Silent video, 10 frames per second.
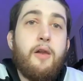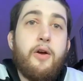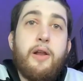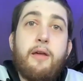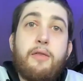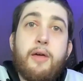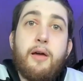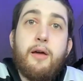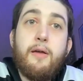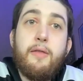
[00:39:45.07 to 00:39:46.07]
learning
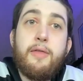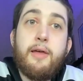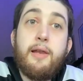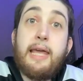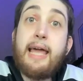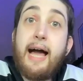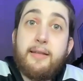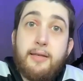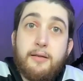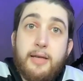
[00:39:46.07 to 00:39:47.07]
the
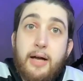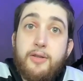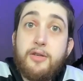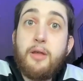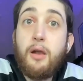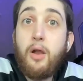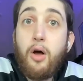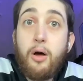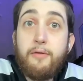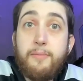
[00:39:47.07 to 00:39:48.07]
legalities. How does the
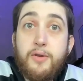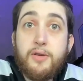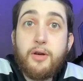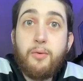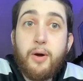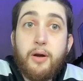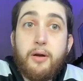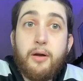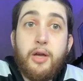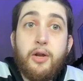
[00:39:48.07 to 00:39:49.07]
law of music work?
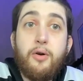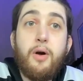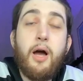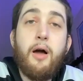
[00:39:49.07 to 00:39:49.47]
You know,